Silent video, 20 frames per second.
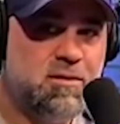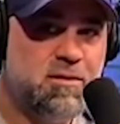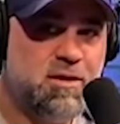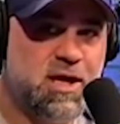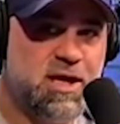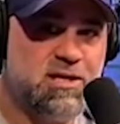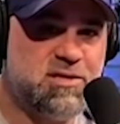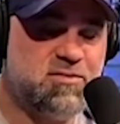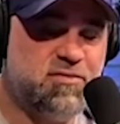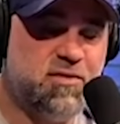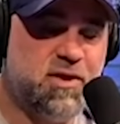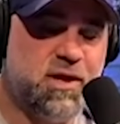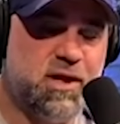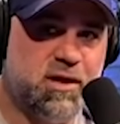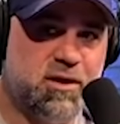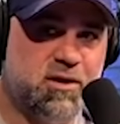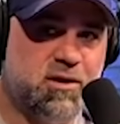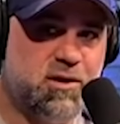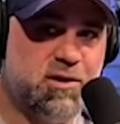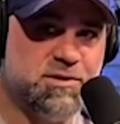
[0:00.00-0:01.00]
That's
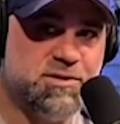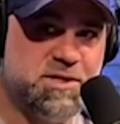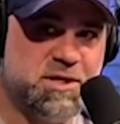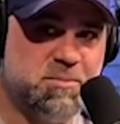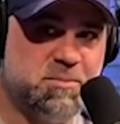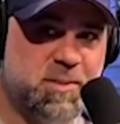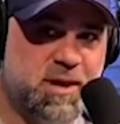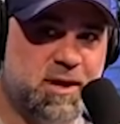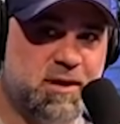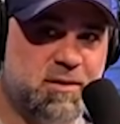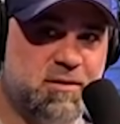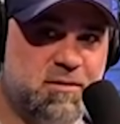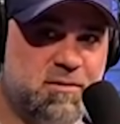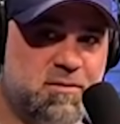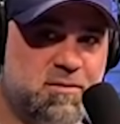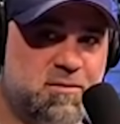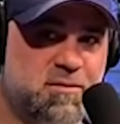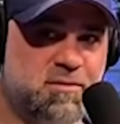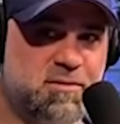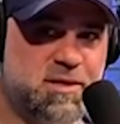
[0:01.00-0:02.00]
fucking haunting, man.
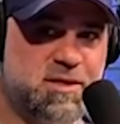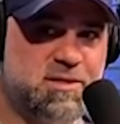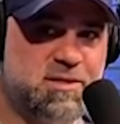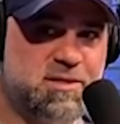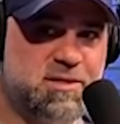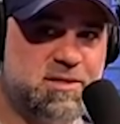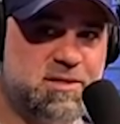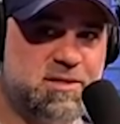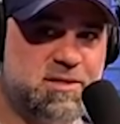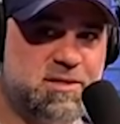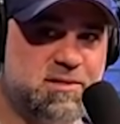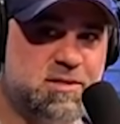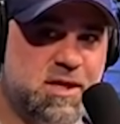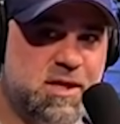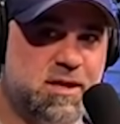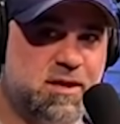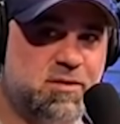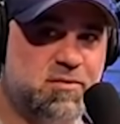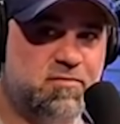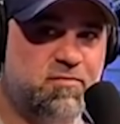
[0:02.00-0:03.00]
It's just,
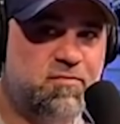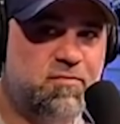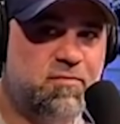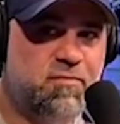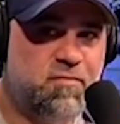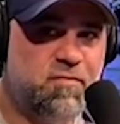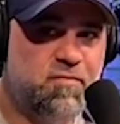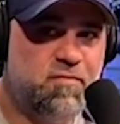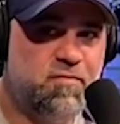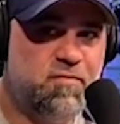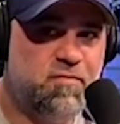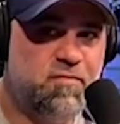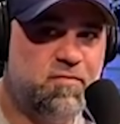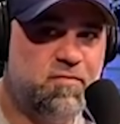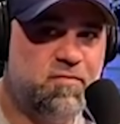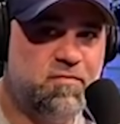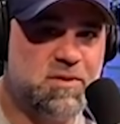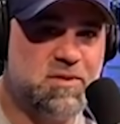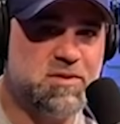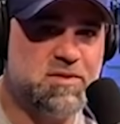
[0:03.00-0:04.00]

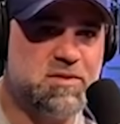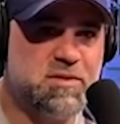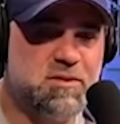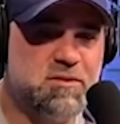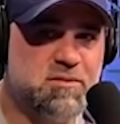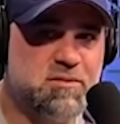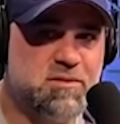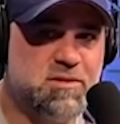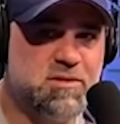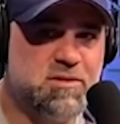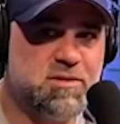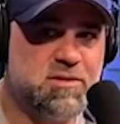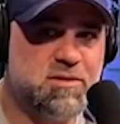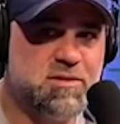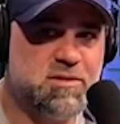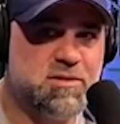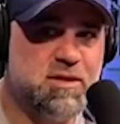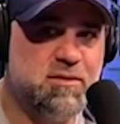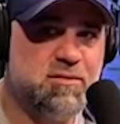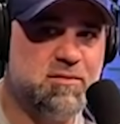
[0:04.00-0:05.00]
to
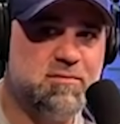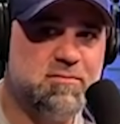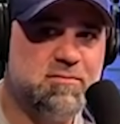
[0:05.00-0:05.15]
see.